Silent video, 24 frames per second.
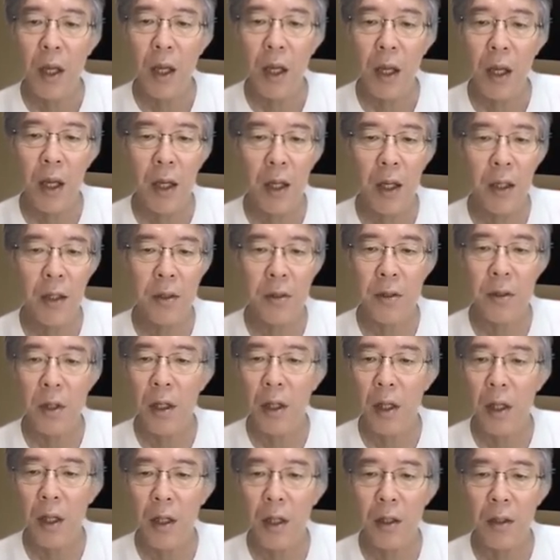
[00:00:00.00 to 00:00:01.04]
And
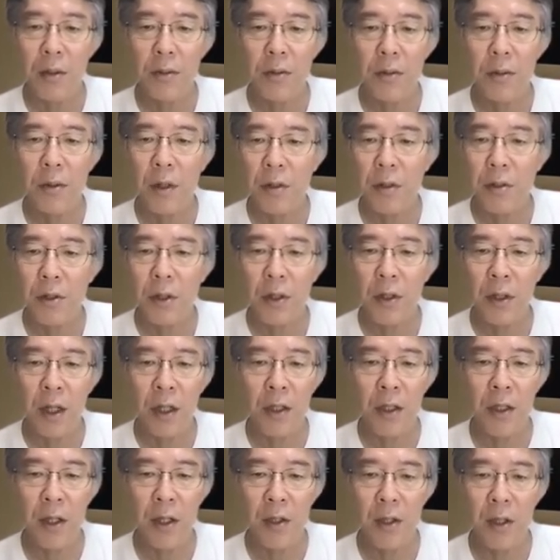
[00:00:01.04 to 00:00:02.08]
uh, actually,
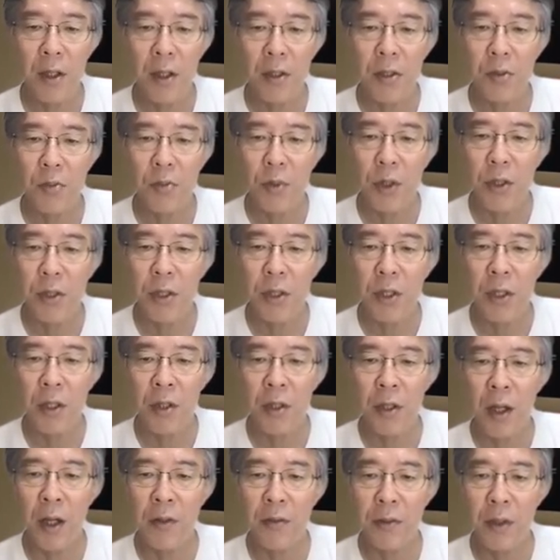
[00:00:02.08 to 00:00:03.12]
I did this with
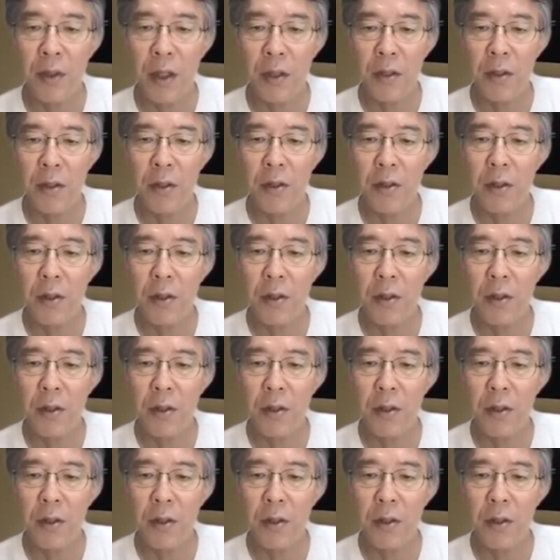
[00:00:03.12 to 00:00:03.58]
Ian Affleck,